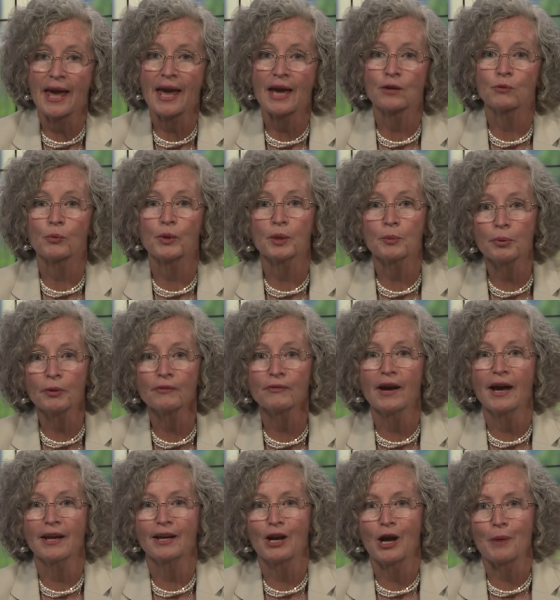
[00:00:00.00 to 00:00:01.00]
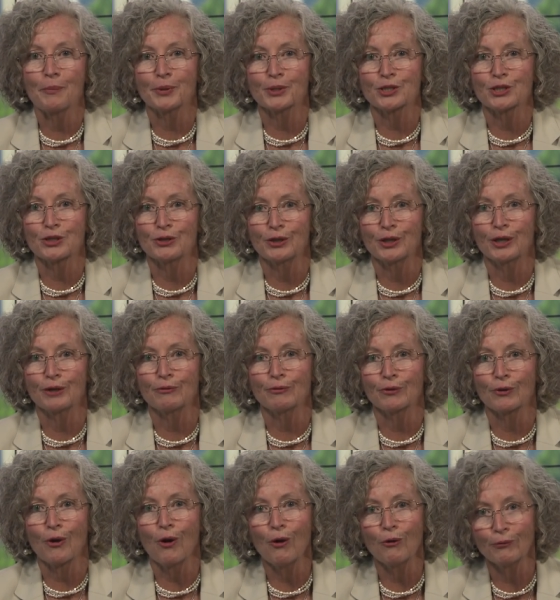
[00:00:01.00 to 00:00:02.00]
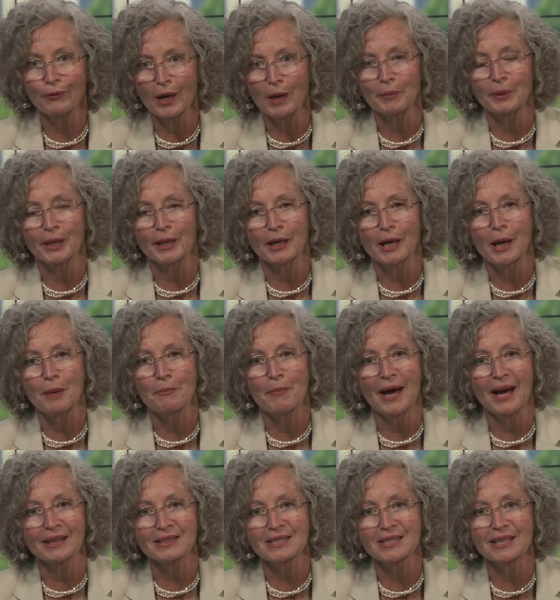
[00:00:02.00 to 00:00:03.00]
And we provide an opportunity for the whole family to come back